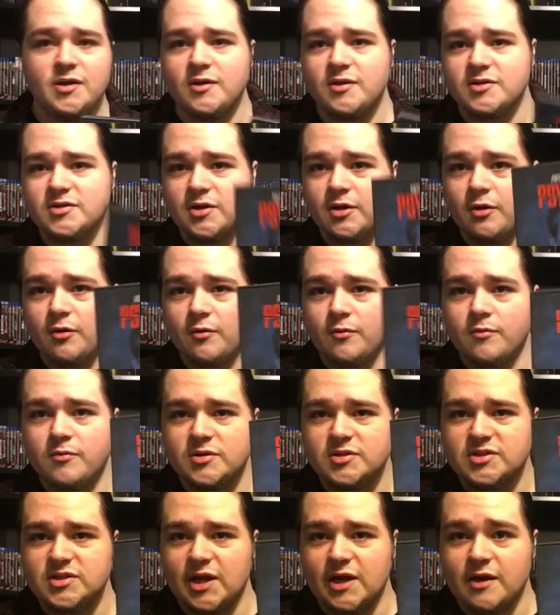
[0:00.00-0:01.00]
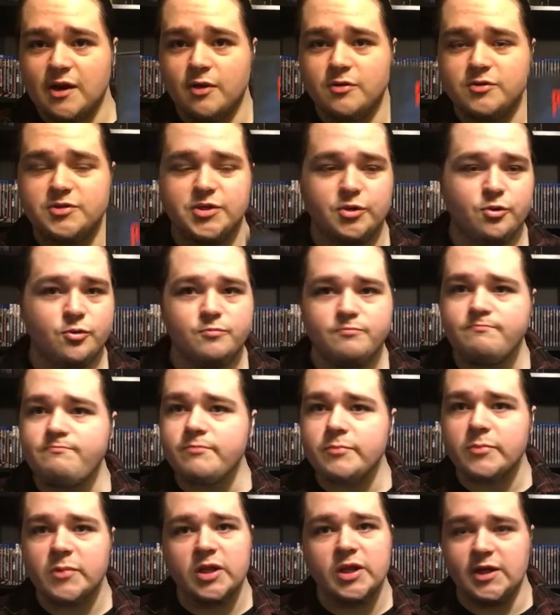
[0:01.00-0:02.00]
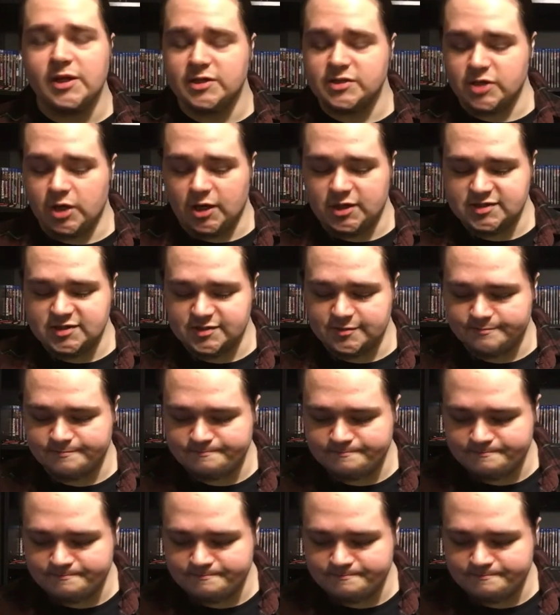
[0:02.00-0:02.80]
So Psycho 2, it is awesome.